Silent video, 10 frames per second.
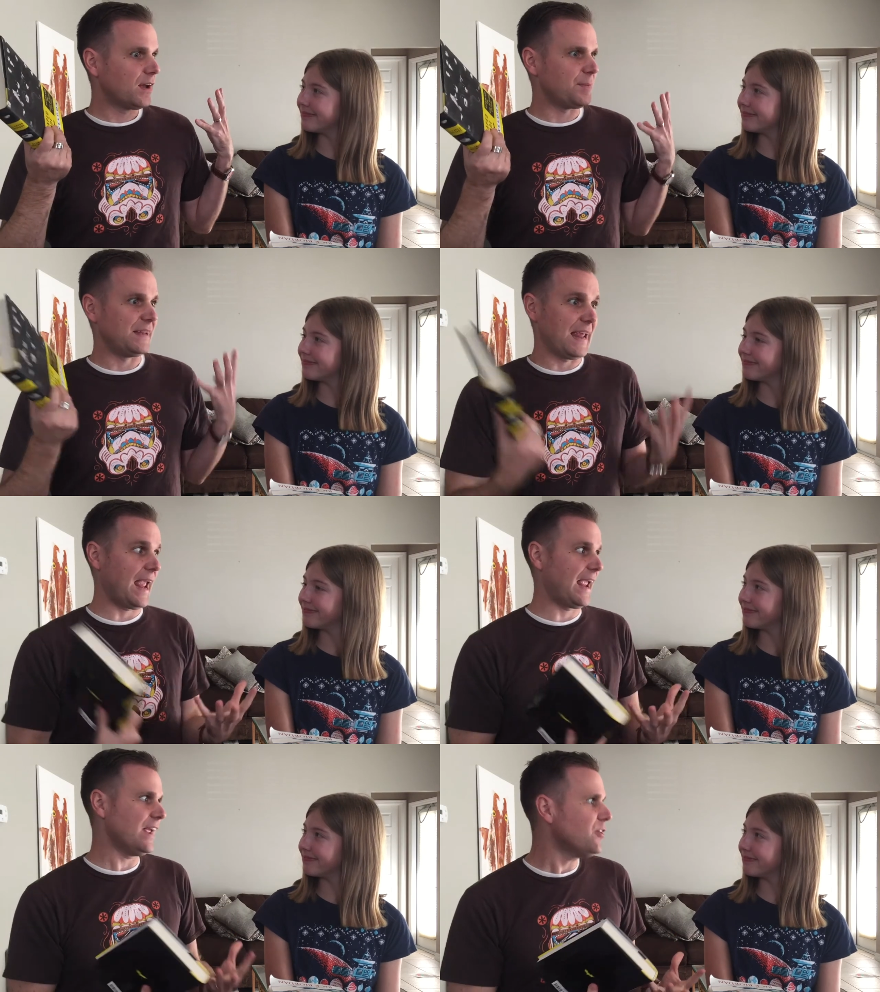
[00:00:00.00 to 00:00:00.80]
Speaker 1: I mean,
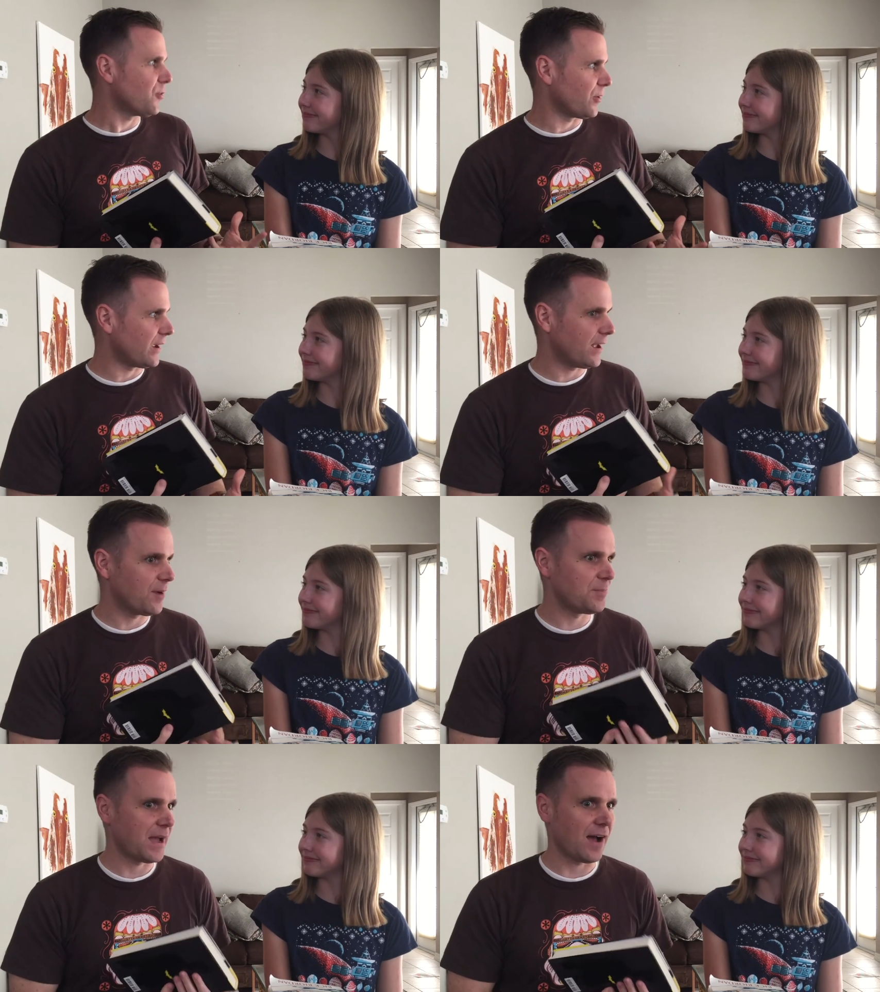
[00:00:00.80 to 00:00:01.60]
angry
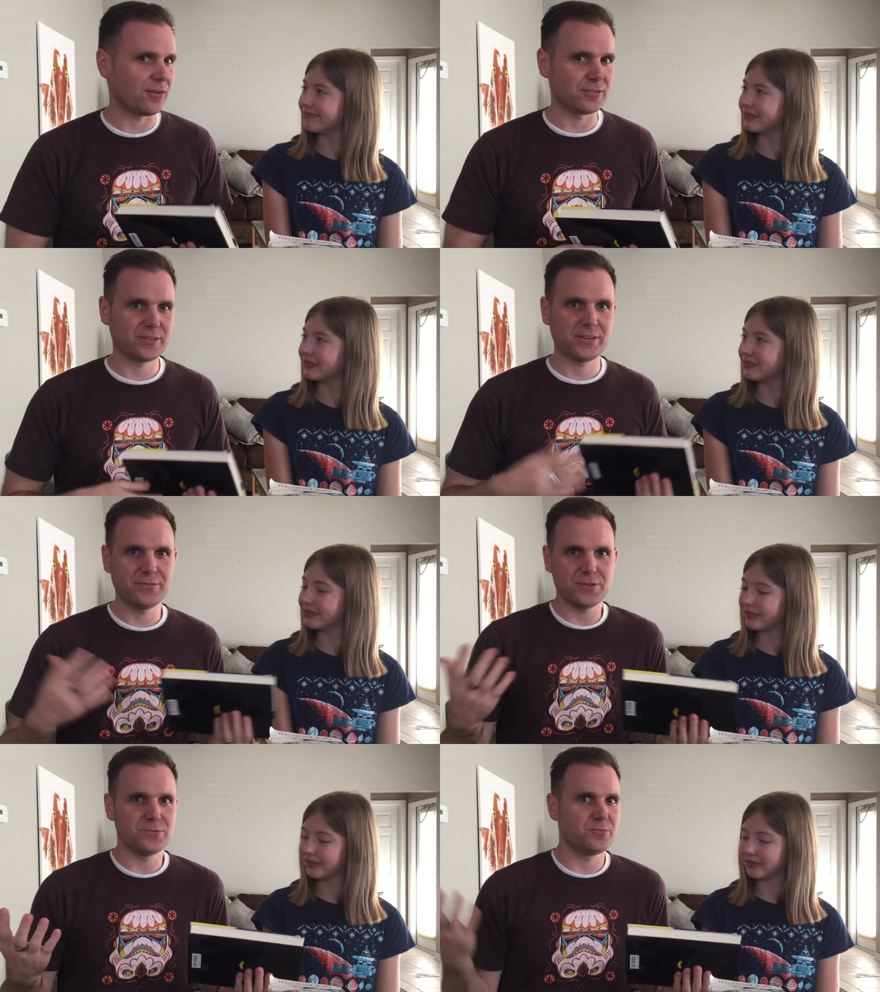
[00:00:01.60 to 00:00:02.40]
about
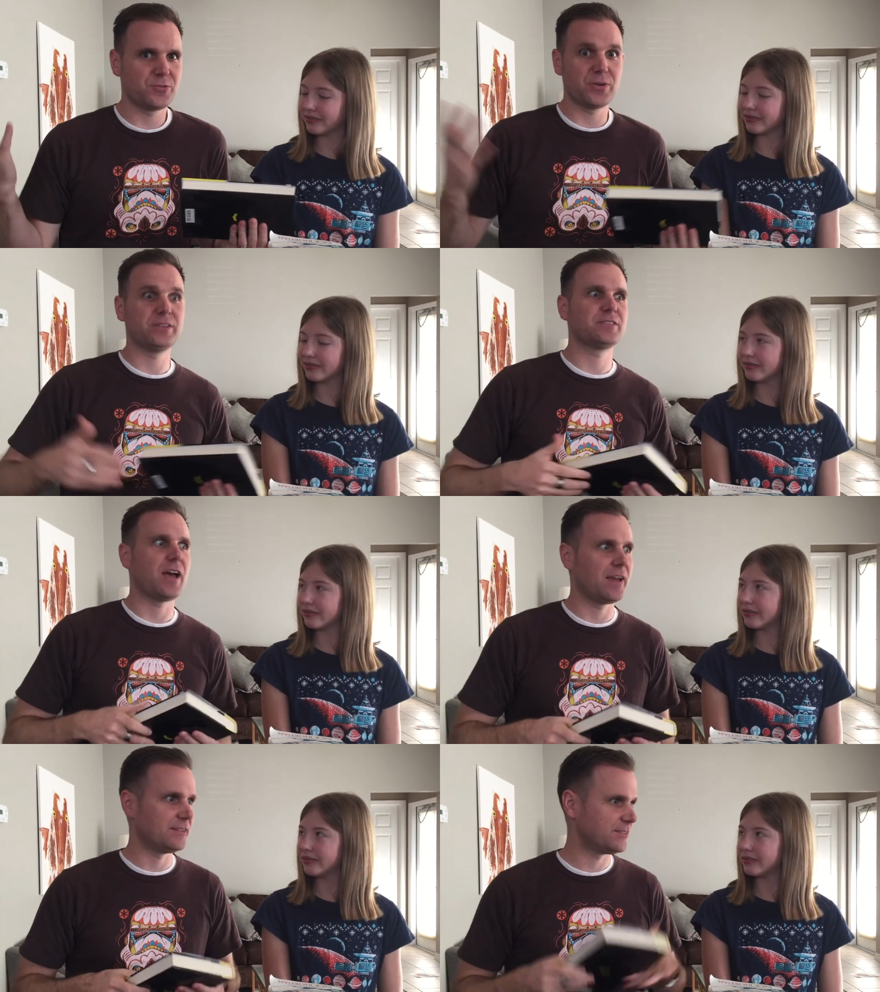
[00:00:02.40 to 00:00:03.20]
if you
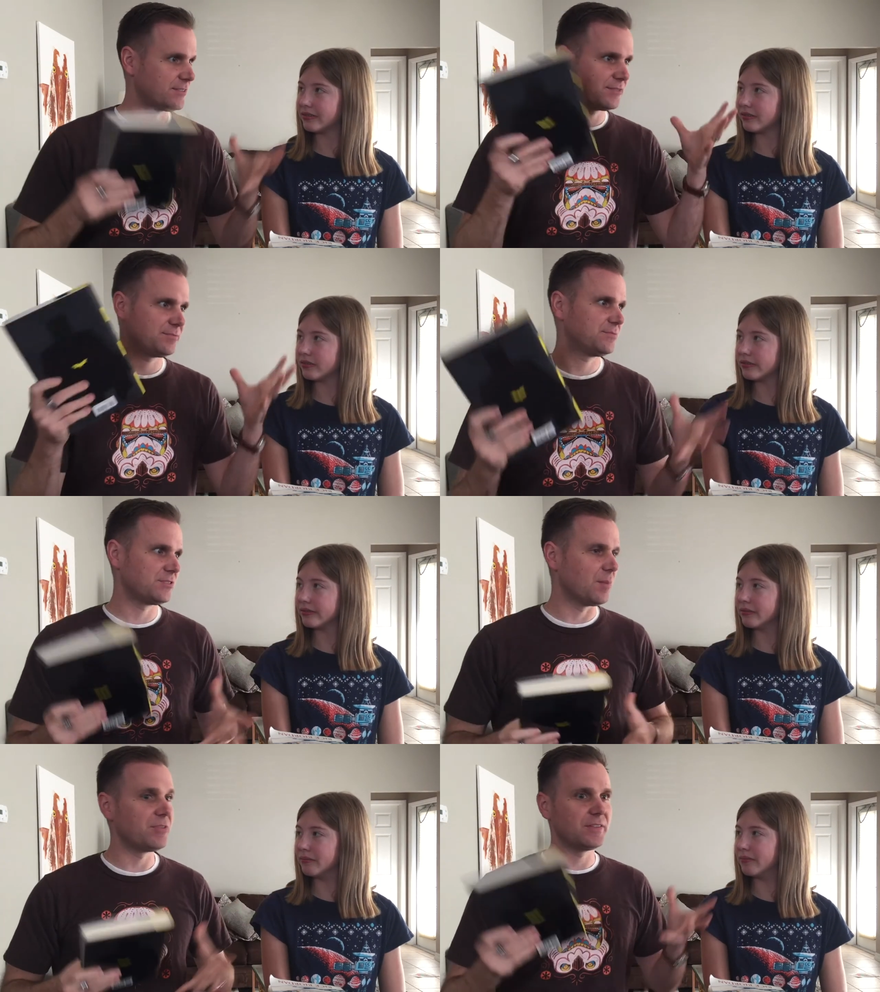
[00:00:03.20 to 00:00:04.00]
criticize
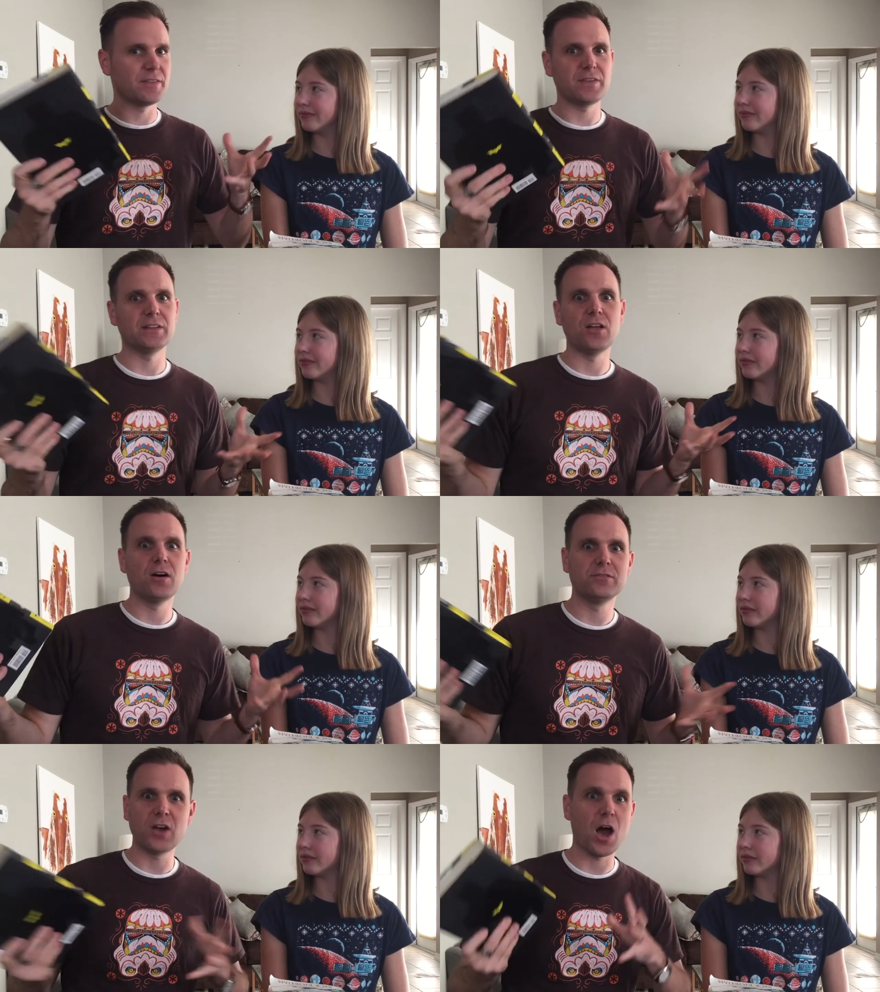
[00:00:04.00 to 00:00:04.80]
something that they
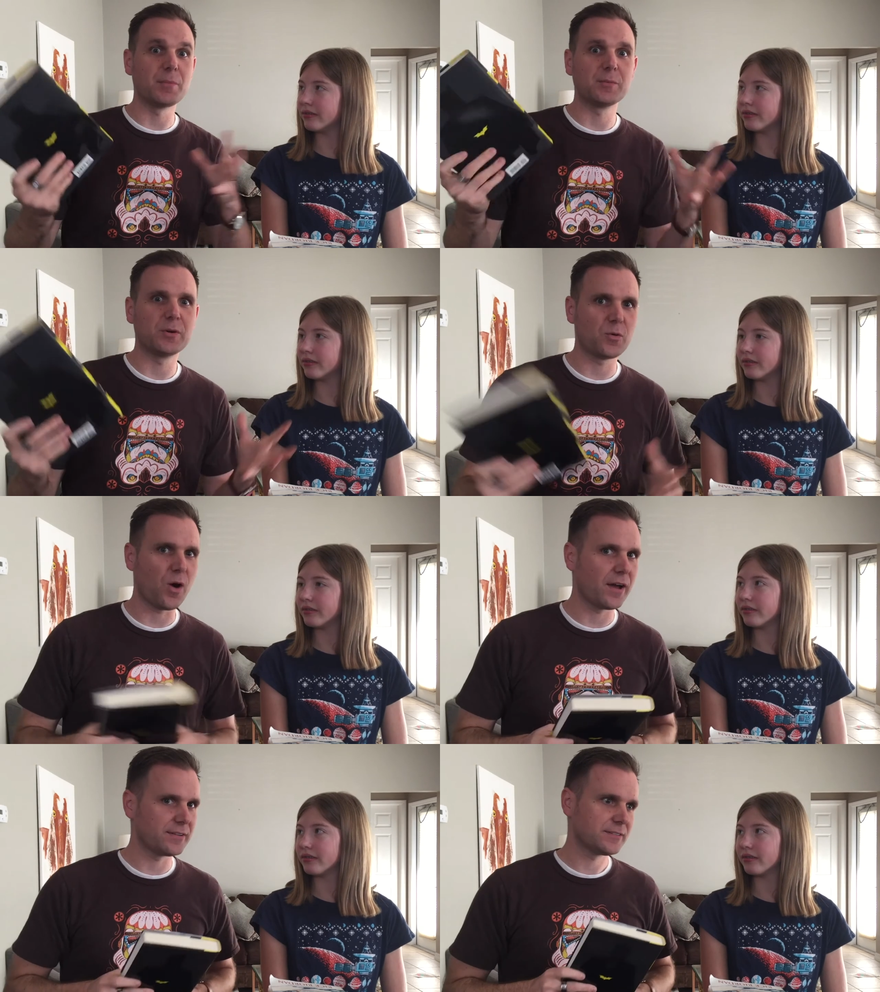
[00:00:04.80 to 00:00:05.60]
love, comic book
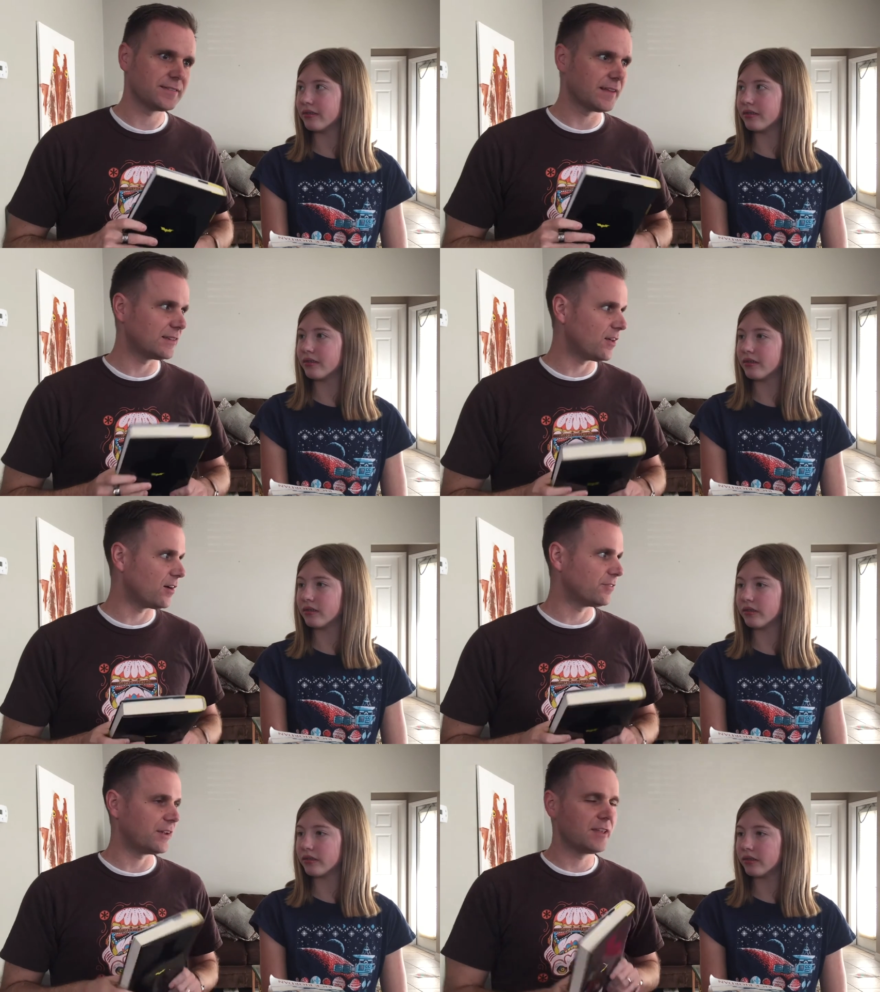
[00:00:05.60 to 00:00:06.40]
wise, that they
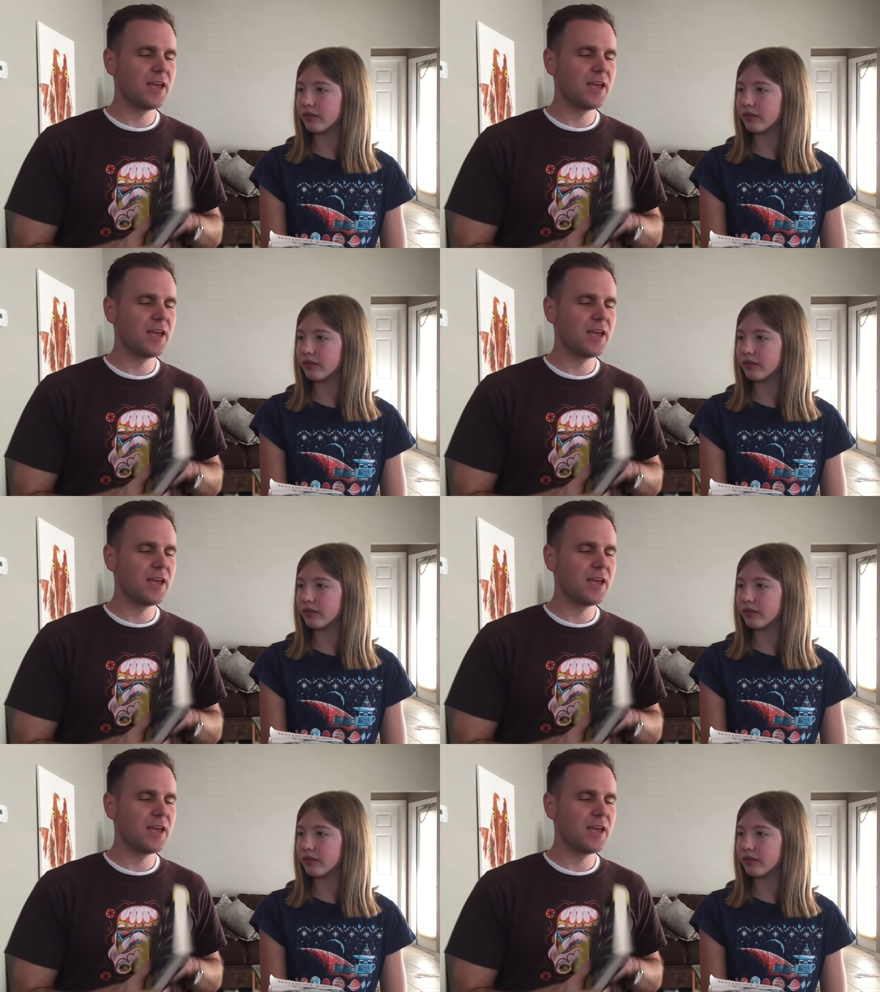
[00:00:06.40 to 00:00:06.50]
love.